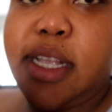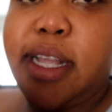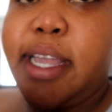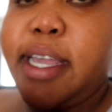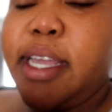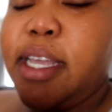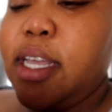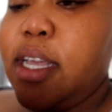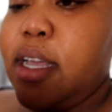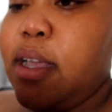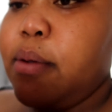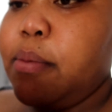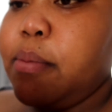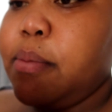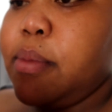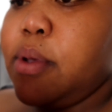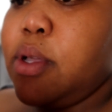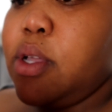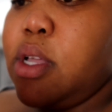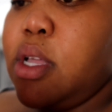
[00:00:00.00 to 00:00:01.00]
like
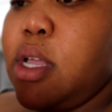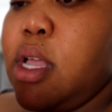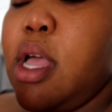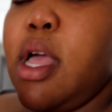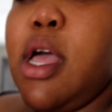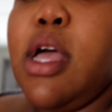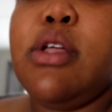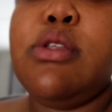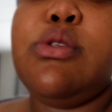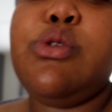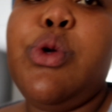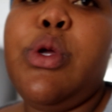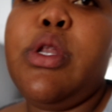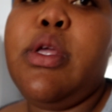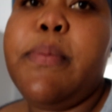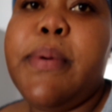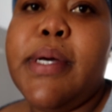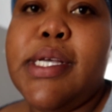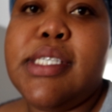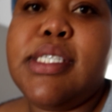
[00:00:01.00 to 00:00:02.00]

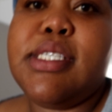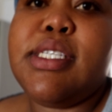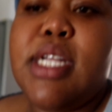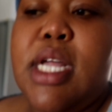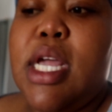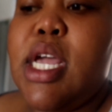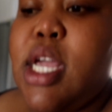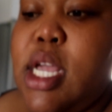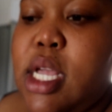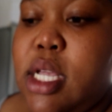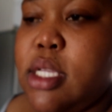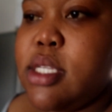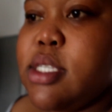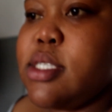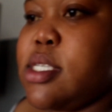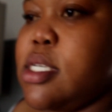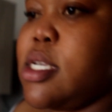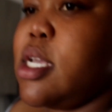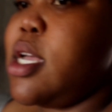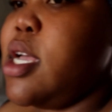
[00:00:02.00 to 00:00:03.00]
20 past
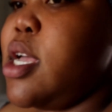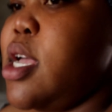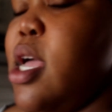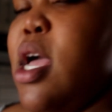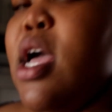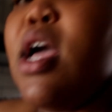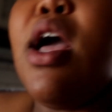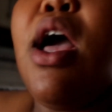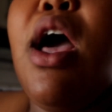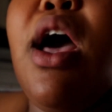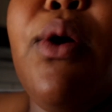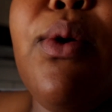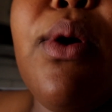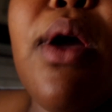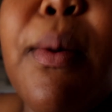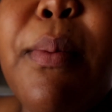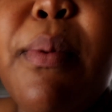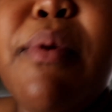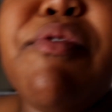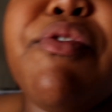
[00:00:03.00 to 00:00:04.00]
8. I
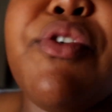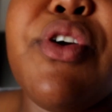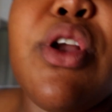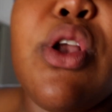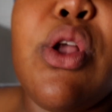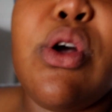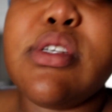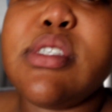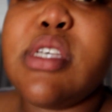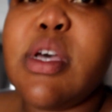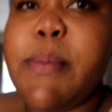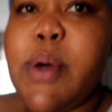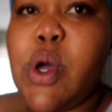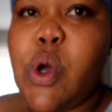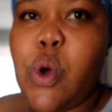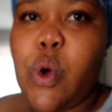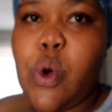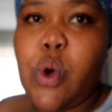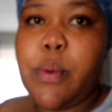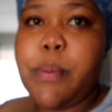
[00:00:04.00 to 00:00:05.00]
woke up a very long time
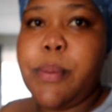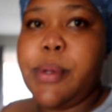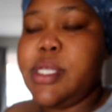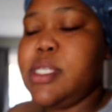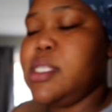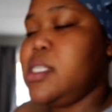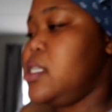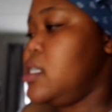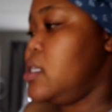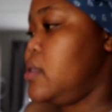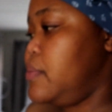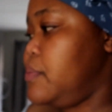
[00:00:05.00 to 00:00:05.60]
ago, but